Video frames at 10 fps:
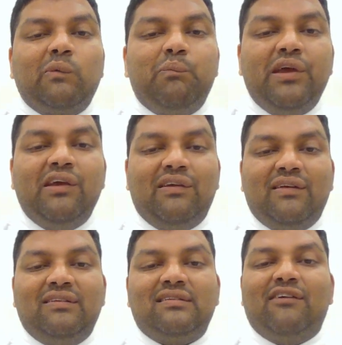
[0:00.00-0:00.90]

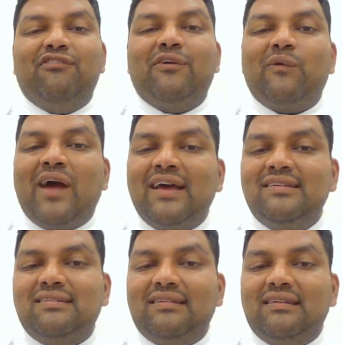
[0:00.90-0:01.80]
periods of
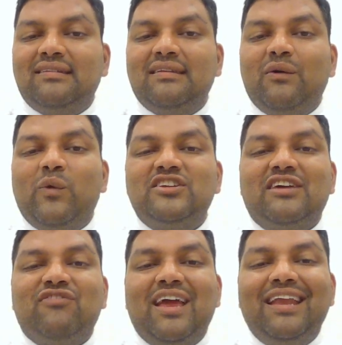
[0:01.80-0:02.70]
crisis which
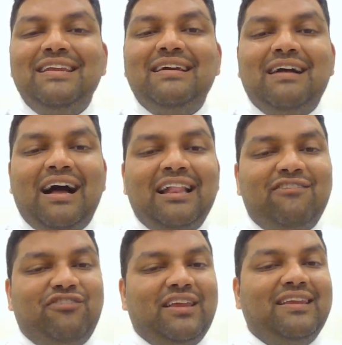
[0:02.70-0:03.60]
have
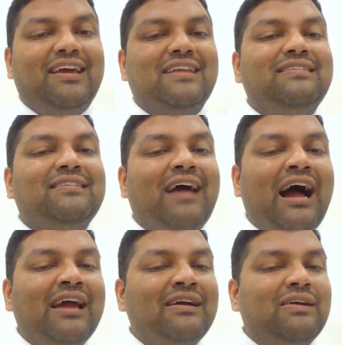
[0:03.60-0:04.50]
engulfed the
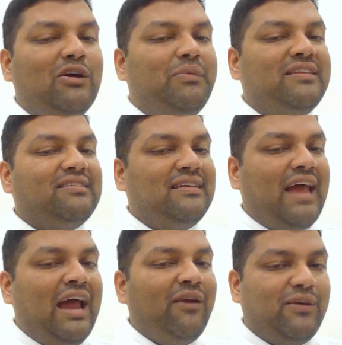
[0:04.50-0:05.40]
entire global
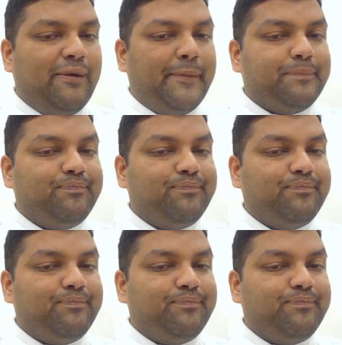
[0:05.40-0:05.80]
scenario.